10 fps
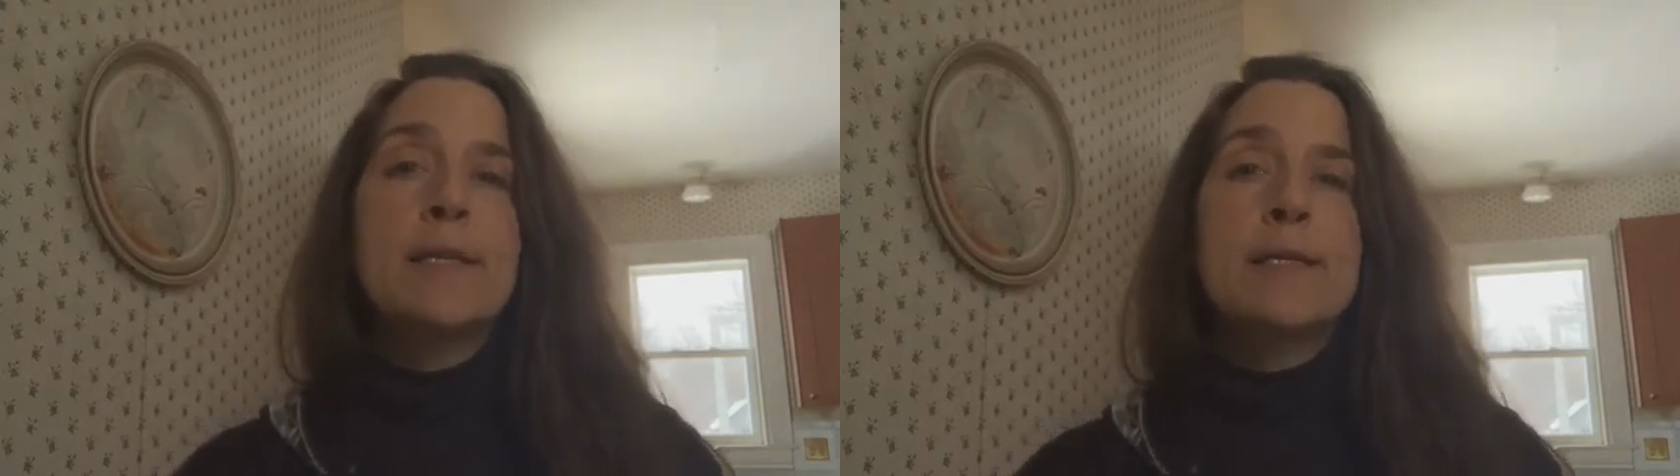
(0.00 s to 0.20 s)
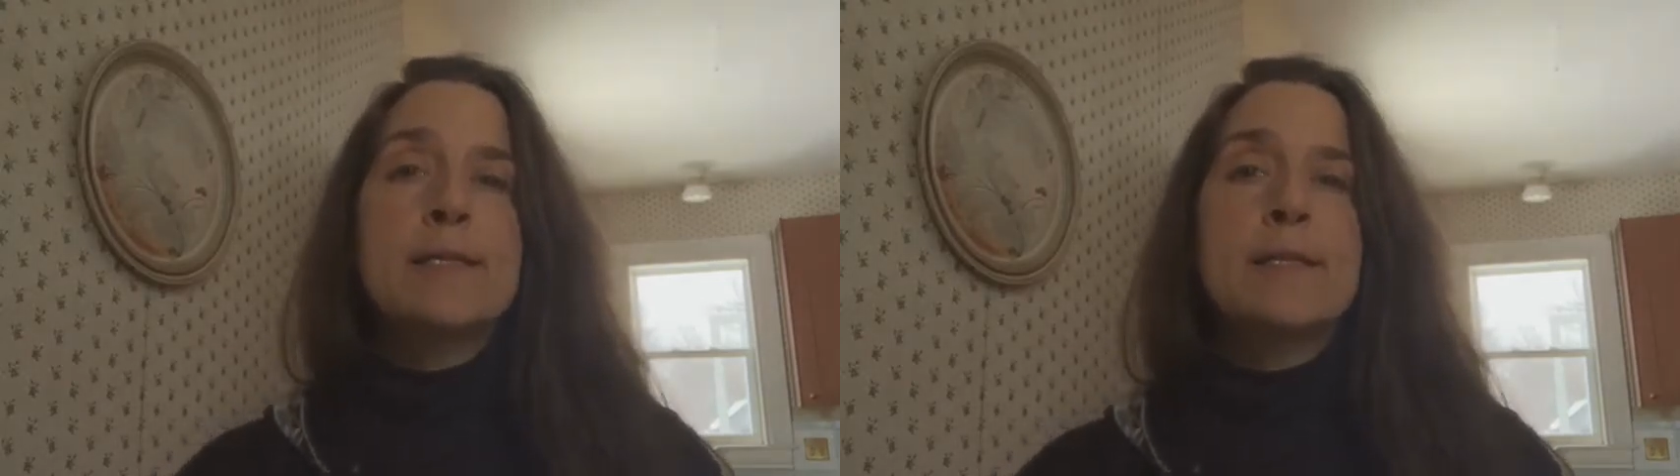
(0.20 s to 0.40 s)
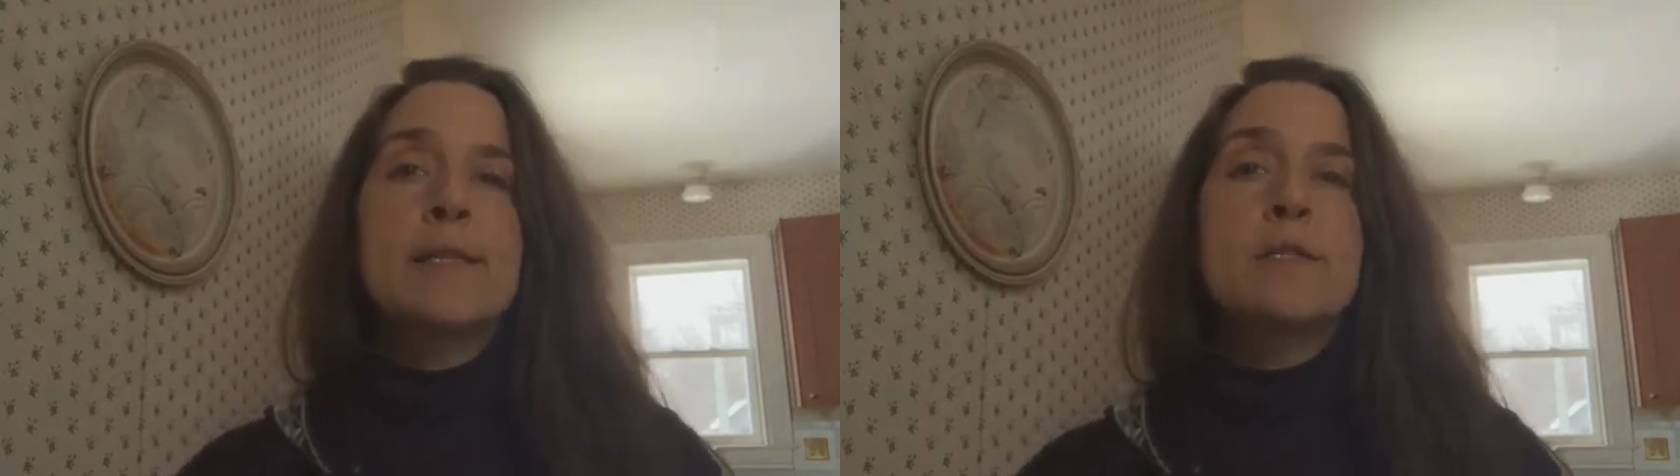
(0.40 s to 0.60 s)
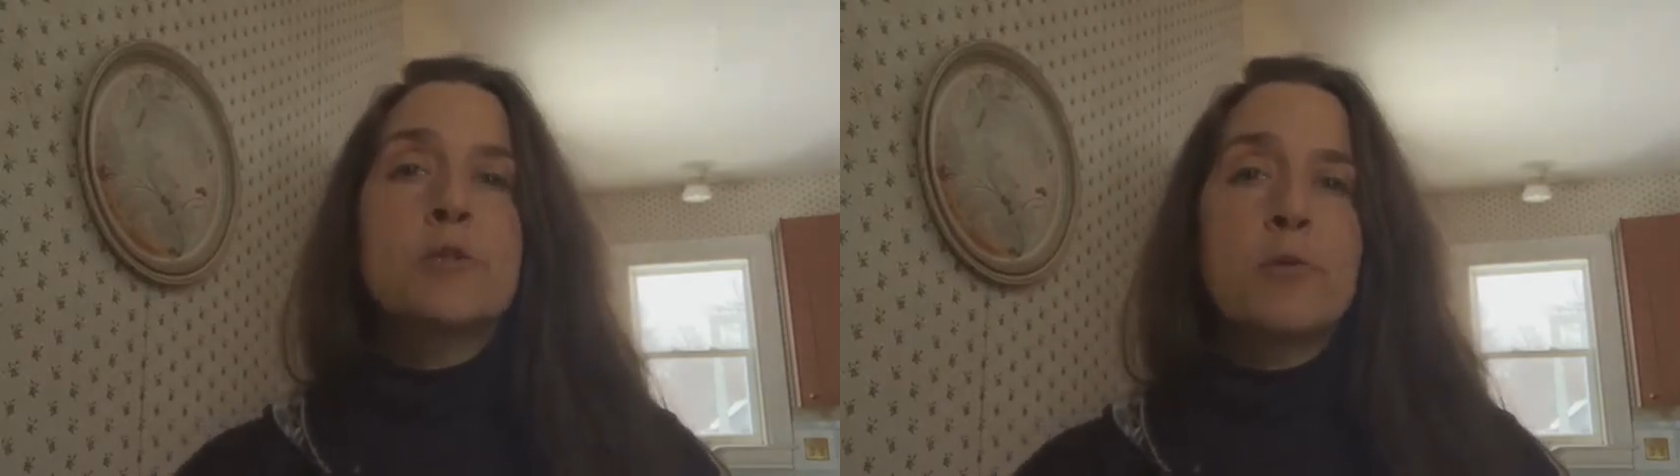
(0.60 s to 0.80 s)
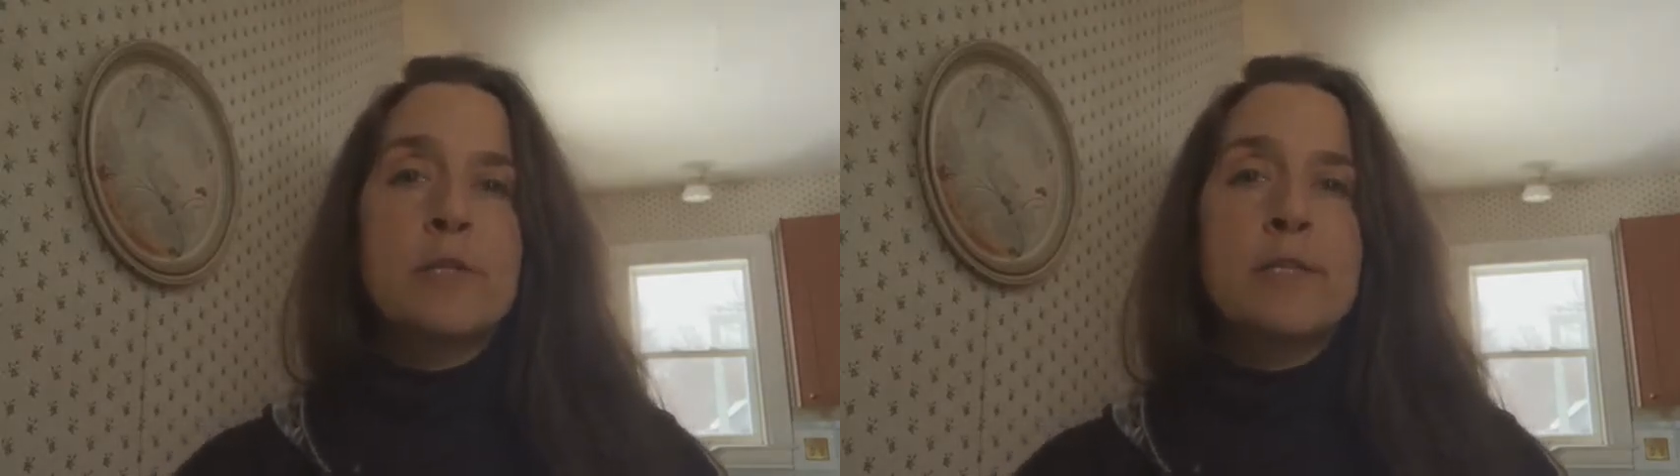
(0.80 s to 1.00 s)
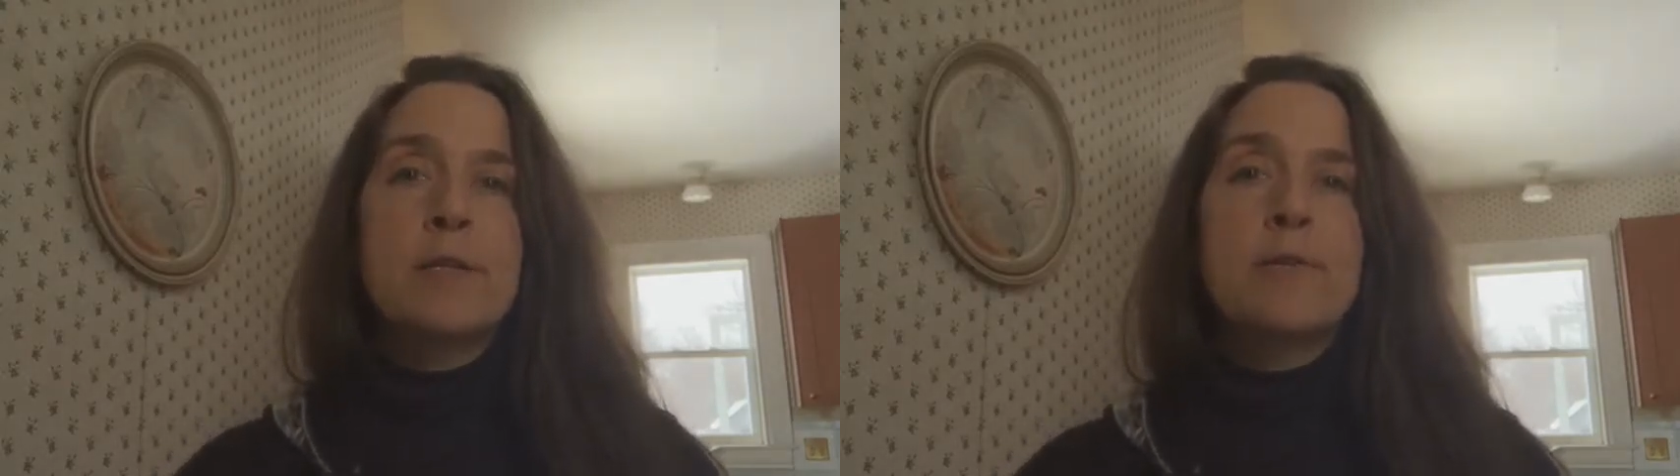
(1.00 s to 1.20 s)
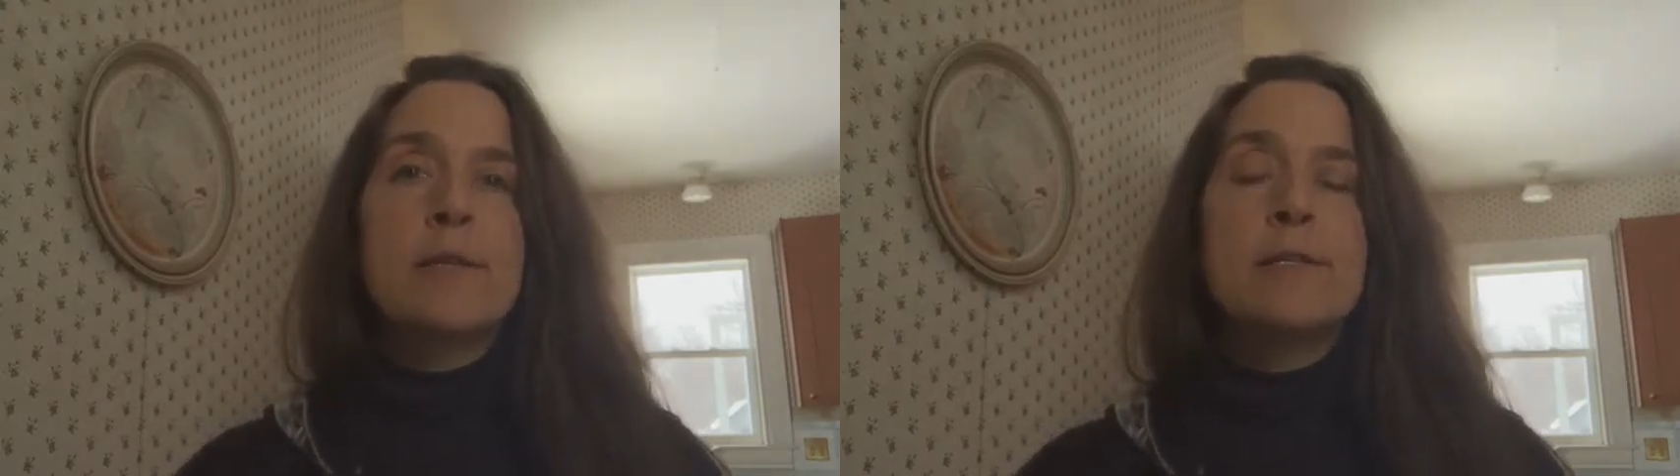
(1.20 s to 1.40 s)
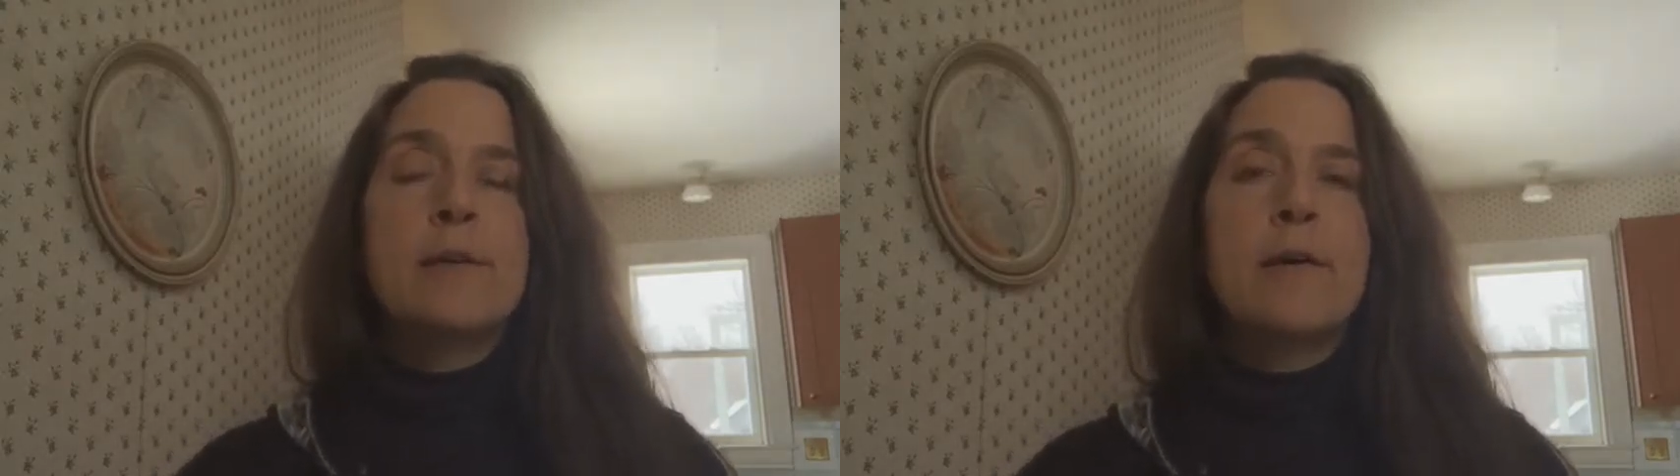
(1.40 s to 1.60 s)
is this short series